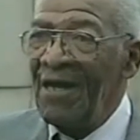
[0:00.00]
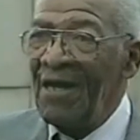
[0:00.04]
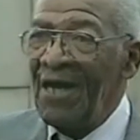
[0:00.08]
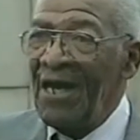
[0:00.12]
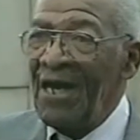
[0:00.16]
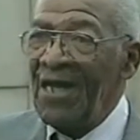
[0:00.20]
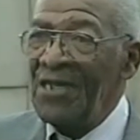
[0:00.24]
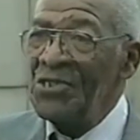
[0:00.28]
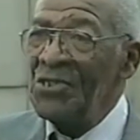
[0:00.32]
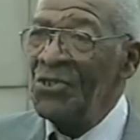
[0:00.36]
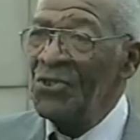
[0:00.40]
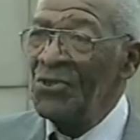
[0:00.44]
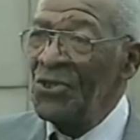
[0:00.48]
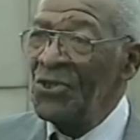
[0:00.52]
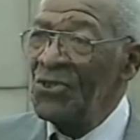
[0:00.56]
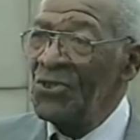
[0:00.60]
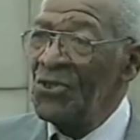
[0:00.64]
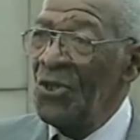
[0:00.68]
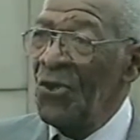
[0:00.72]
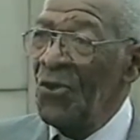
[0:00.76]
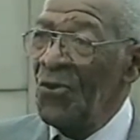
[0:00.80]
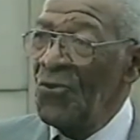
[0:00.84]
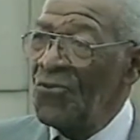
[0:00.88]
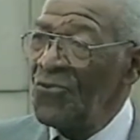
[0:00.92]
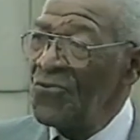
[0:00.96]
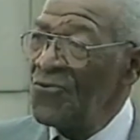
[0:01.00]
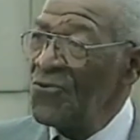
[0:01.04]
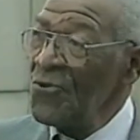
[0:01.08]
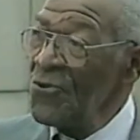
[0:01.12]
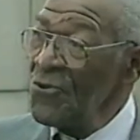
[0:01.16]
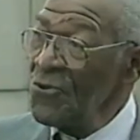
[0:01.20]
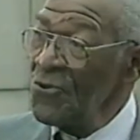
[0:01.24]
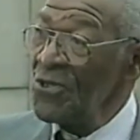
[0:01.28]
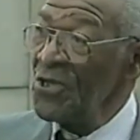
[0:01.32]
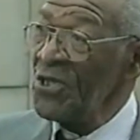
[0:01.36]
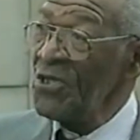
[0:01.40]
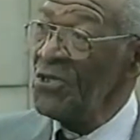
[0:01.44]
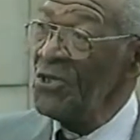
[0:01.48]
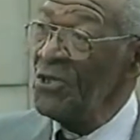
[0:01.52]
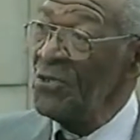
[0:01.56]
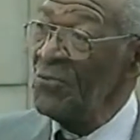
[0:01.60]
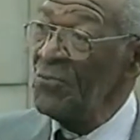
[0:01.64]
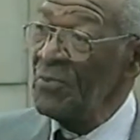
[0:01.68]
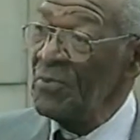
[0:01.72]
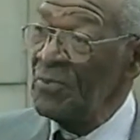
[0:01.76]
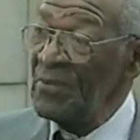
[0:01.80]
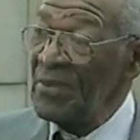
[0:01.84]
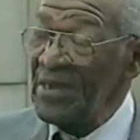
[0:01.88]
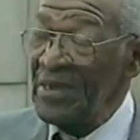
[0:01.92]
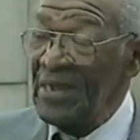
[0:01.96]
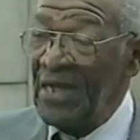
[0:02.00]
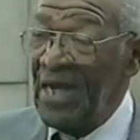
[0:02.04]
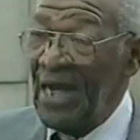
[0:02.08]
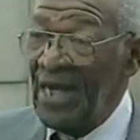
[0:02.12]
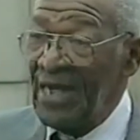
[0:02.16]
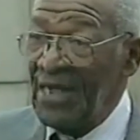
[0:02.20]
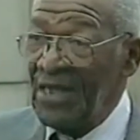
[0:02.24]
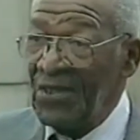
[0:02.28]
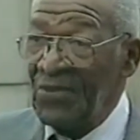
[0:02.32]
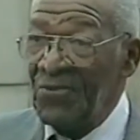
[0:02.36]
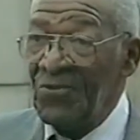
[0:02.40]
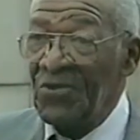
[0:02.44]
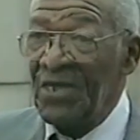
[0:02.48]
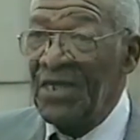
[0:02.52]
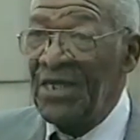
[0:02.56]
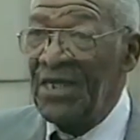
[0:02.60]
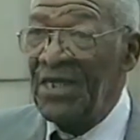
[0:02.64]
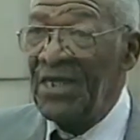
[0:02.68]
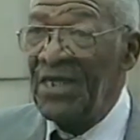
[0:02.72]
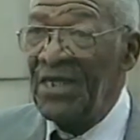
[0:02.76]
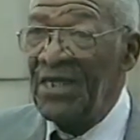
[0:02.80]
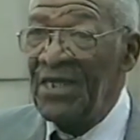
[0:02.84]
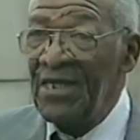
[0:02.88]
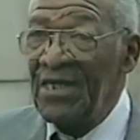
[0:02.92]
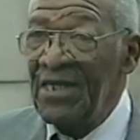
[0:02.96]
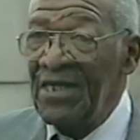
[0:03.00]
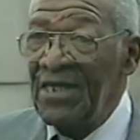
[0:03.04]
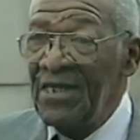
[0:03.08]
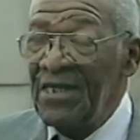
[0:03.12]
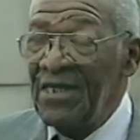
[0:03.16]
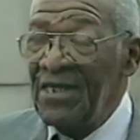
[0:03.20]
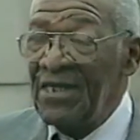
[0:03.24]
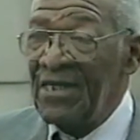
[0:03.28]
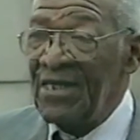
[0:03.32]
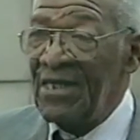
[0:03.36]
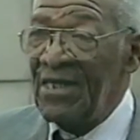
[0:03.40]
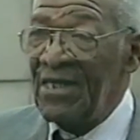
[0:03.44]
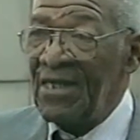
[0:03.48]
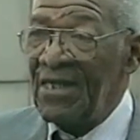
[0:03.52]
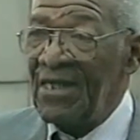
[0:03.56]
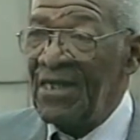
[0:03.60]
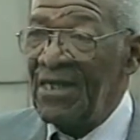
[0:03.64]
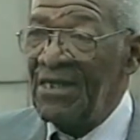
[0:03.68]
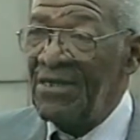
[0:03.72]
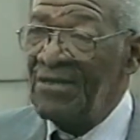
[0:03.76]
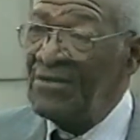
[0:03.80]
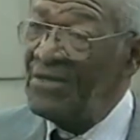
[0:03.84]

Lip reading: You could go through the hoop and knock it away. Yeah.